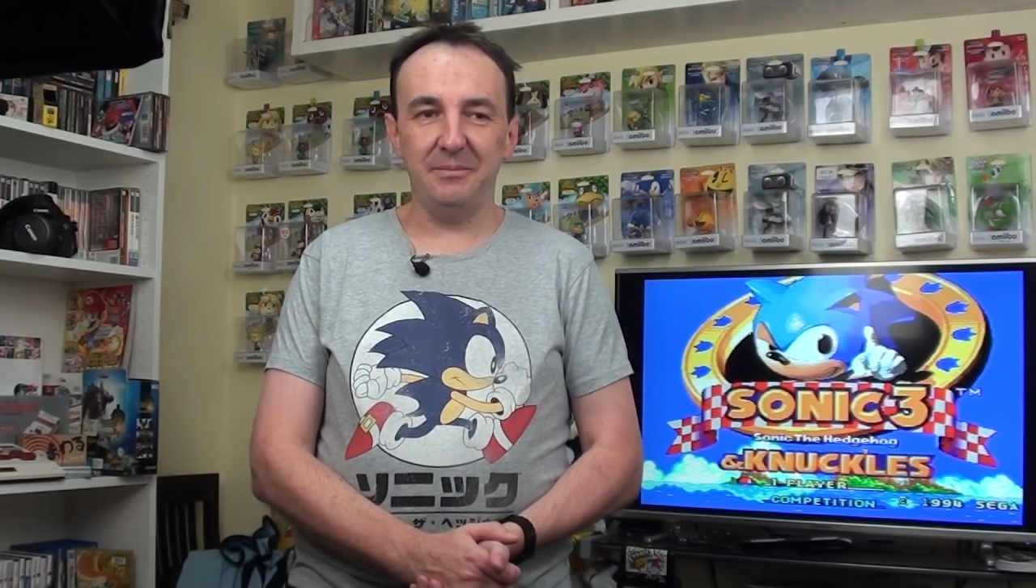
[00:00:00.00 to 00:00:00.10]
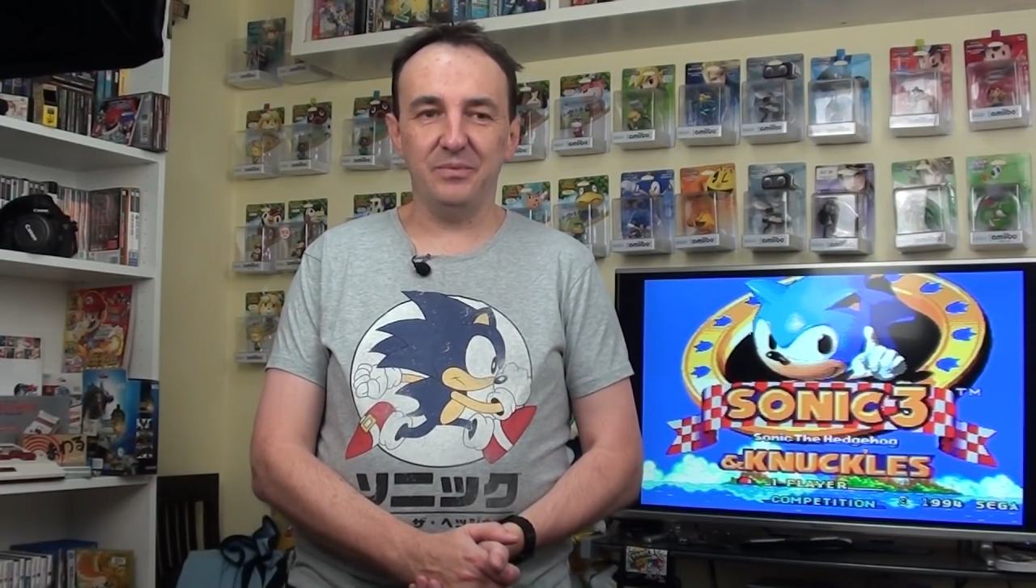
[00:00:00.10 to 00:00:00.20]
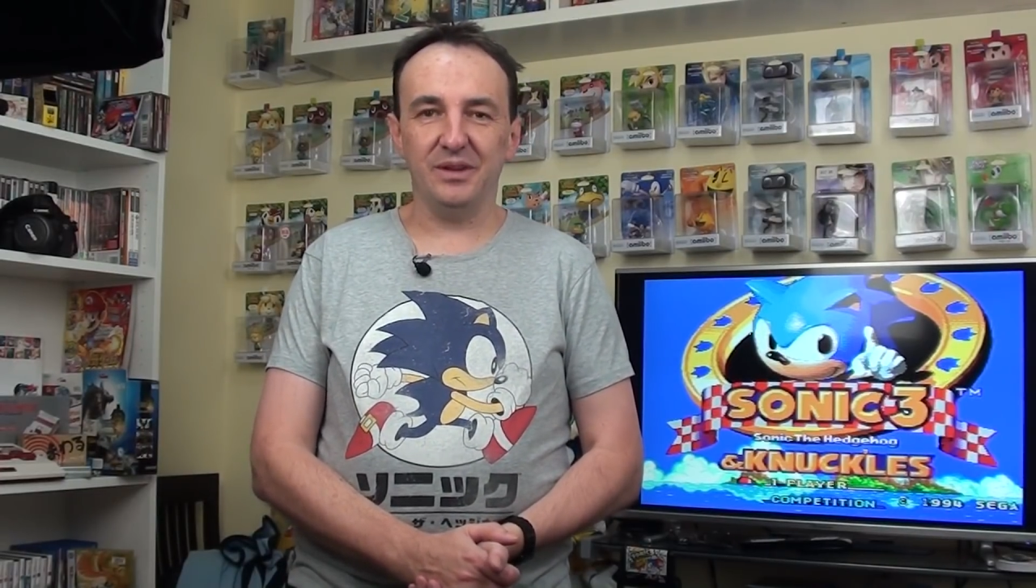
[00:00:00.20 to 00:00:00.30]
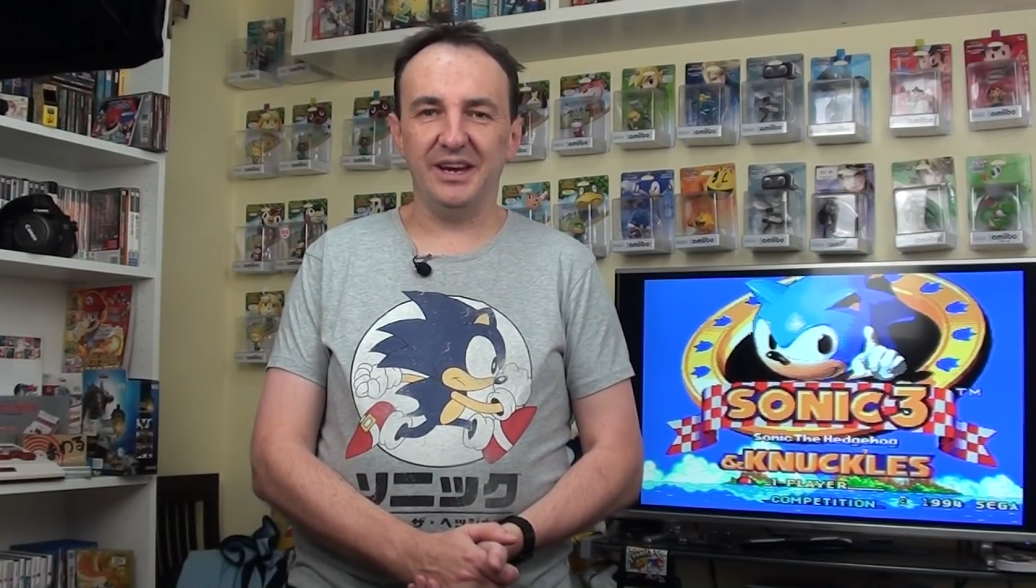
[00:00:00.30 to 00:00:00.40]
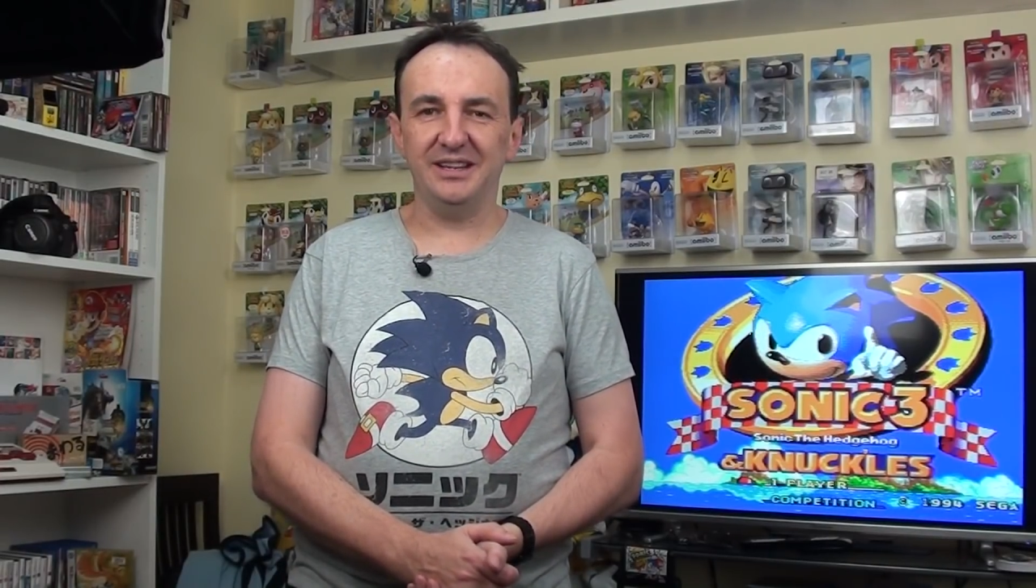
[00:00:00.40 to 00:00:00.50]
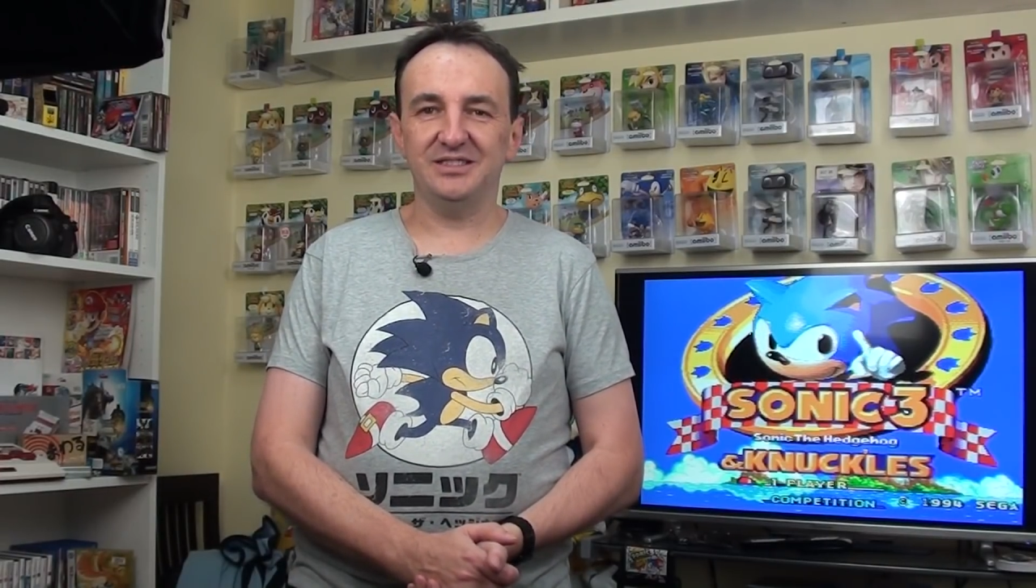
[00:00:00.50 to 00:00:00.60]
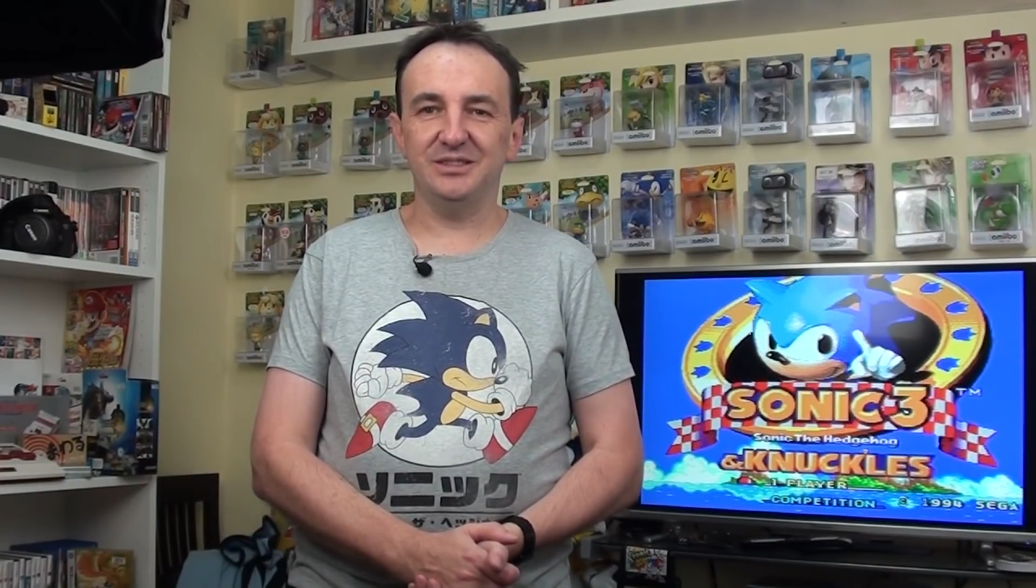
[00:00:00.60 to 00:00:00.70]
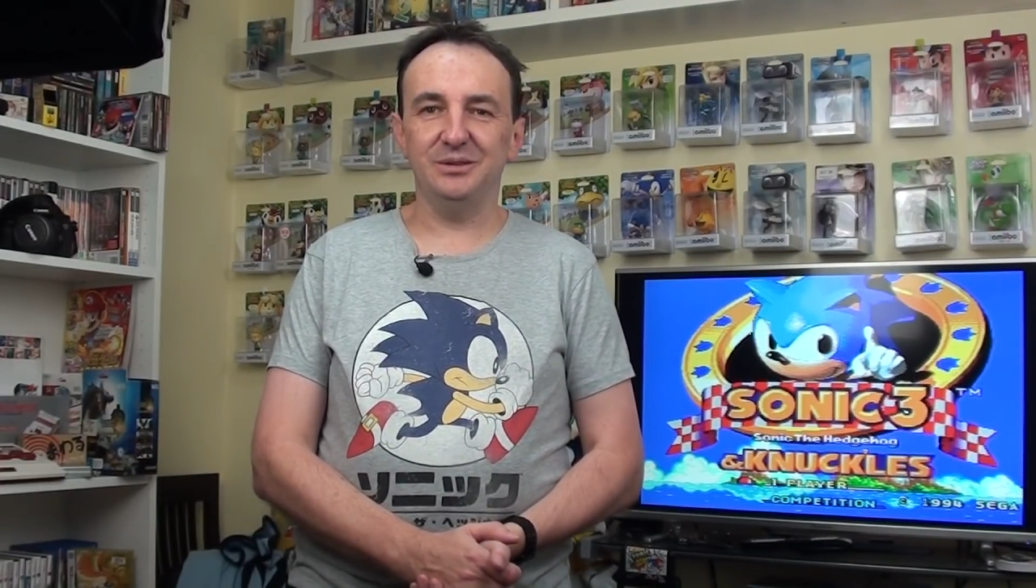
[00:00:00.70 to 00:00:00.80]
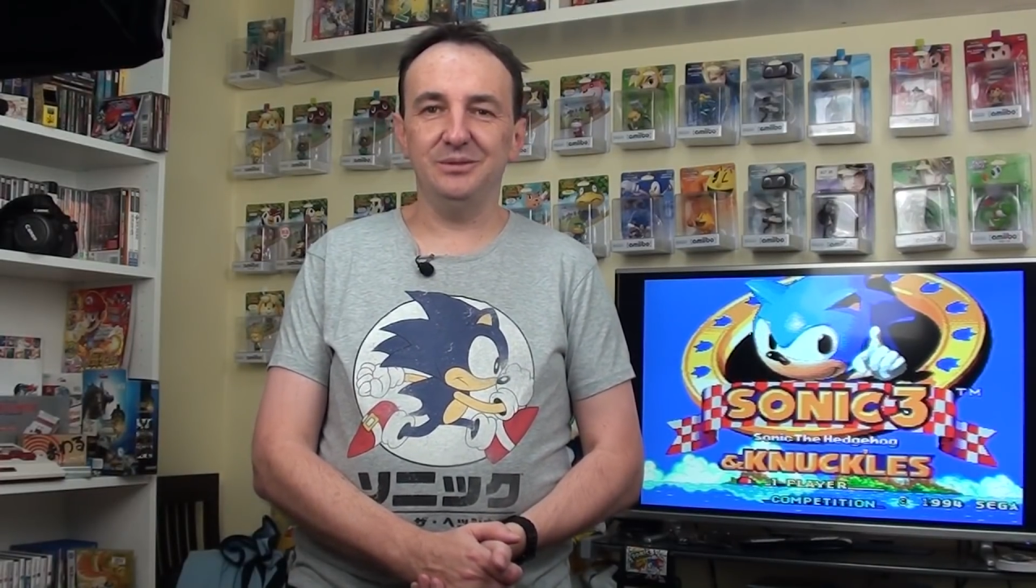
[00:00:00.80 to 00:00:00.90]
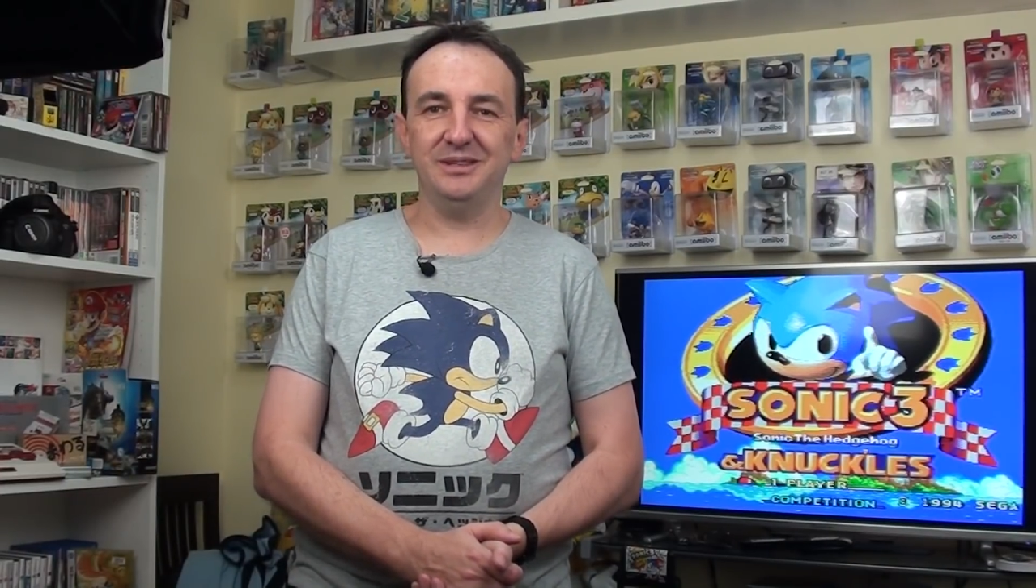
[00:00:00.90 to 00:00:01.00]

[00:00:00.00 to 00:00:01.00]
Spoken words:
like to